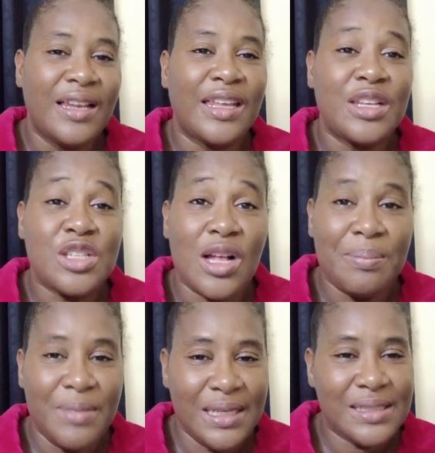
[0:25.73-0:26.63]
Let us all
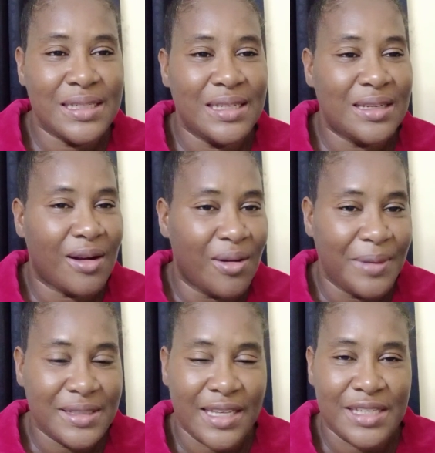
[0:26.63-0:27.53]
meet in the
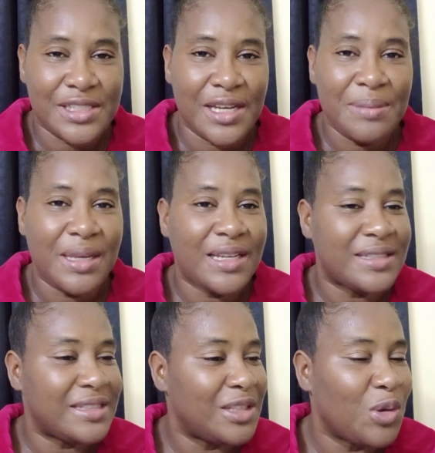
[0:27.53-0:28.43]
comment section,
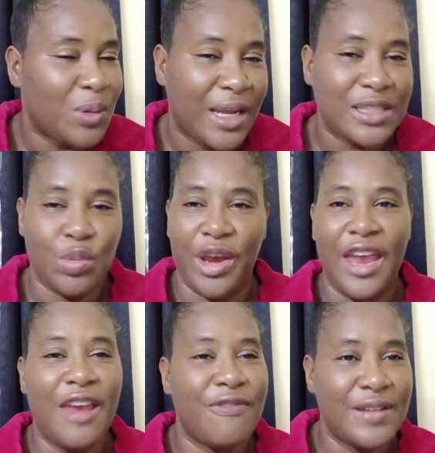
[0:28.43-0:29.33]
because you know that's where
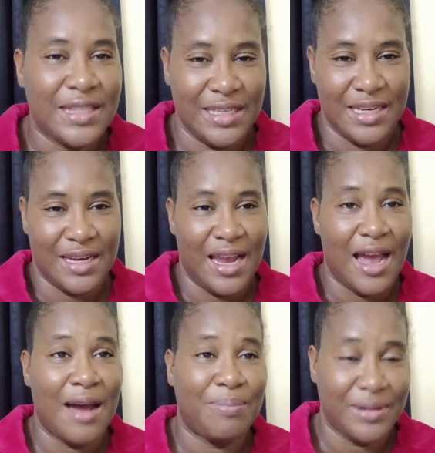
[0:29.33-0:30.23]
everything
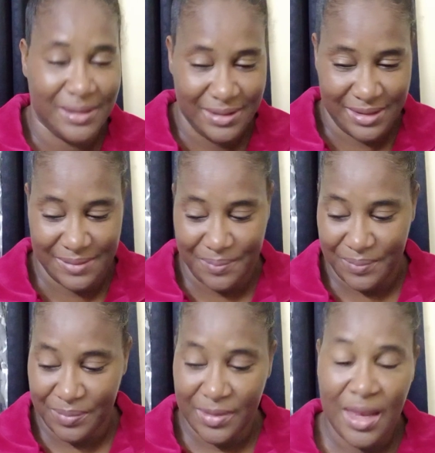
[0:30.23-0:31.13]
happens.
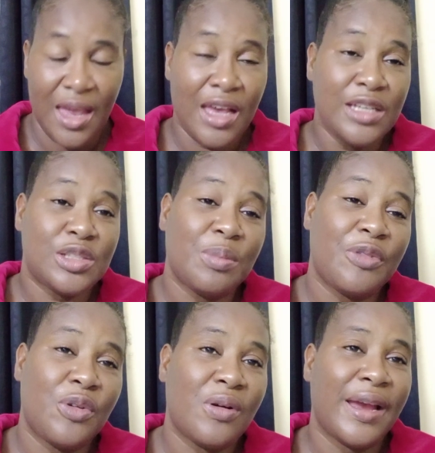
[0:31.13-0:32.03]
So
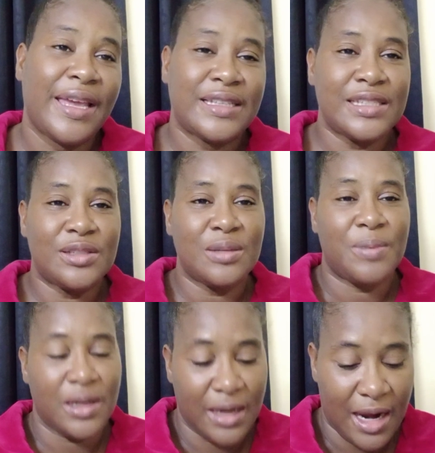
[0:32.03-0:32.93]
before I get into the
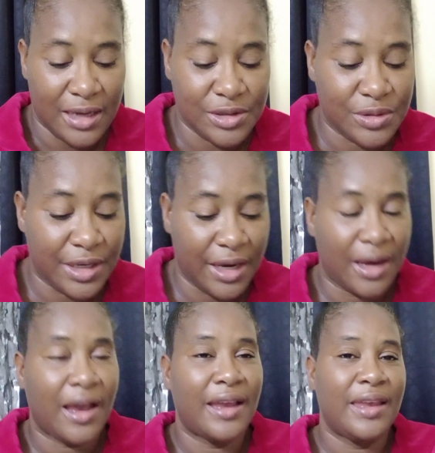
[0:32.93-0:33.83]
podcast
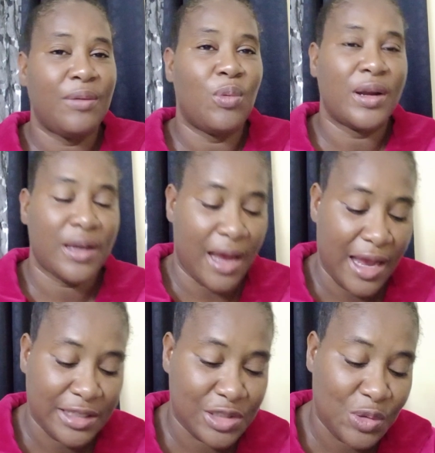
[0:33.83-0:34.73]
today, I want to
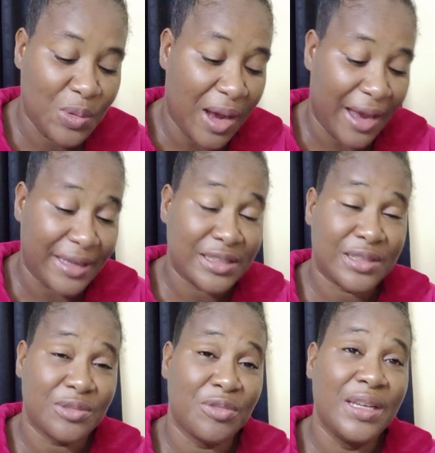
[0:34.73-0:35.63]
ask you
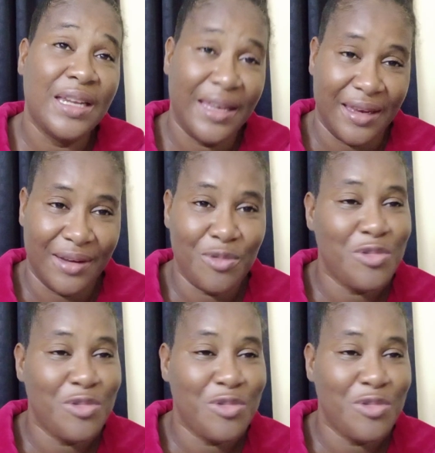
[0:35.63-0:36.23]
guys, really,